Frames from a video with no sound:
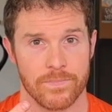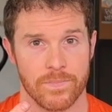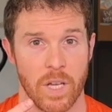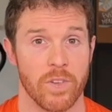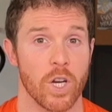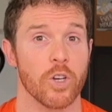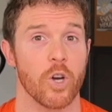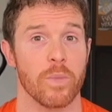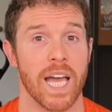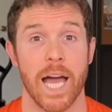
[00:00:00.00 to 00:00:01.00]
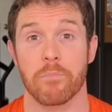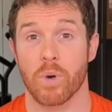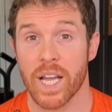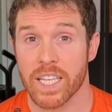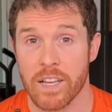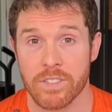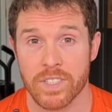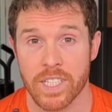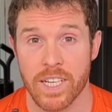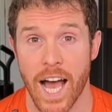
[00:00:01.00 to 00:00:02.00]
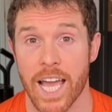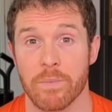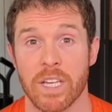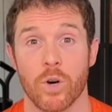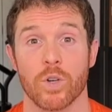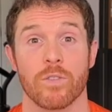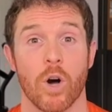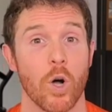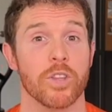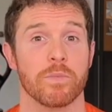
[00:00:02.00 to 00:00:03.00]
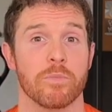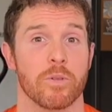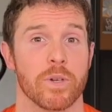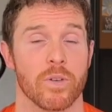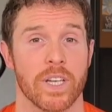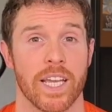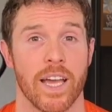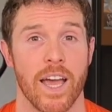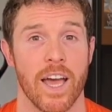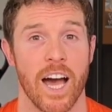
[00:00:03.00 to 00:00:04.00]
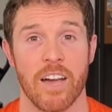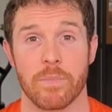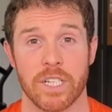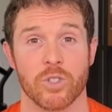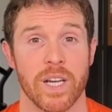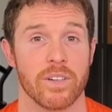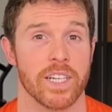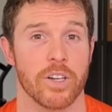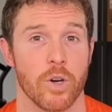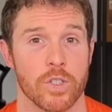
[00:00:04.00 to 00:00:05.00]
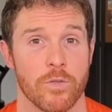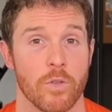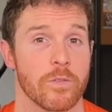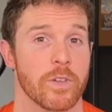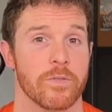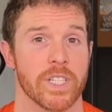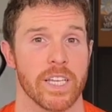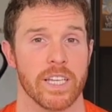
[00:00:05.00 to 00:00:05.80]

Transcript: Now, if you don't know me, I'm Brian Nevison. I am the owner of Ultimate Mobility. I've been a trainer and coach for over 15